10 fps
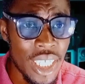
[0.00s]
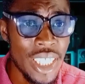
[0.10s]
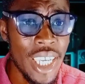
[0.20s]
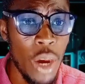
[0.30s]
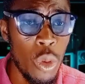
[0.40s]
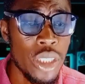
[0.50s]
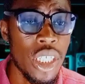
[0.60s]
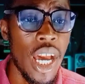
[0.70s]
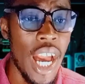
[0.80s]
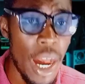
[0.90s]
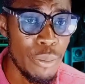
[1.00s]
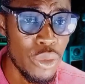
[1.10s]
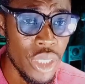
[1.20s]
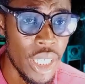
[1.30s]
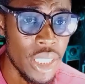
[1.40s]
They are what? Up to
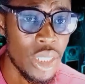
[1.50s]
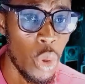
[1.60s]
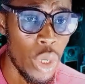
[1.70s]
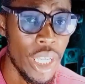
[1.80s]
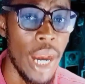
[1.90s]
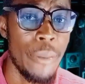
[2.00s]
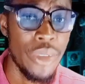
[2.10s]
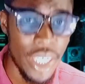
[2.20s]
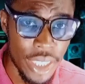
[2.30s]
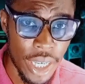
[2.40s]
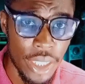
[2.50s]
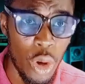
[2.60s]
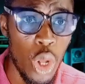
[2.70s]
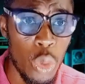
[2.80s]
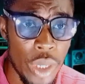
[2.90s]
date, or they are updated.
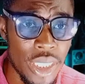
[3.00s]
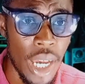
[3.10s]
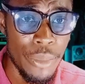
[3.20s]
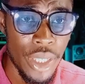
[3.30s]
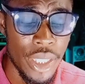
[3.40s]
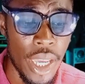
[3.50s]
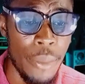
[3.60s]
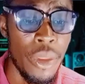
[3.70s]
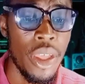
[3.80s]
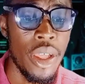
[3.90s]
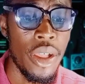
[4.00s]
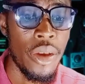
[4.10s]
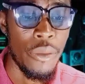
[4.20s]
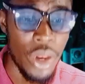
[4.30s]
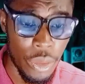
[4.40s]
Always update them
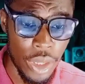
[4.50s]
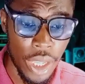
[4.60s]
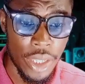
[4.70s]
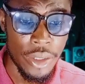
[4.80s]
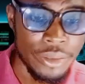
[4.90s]
regularly.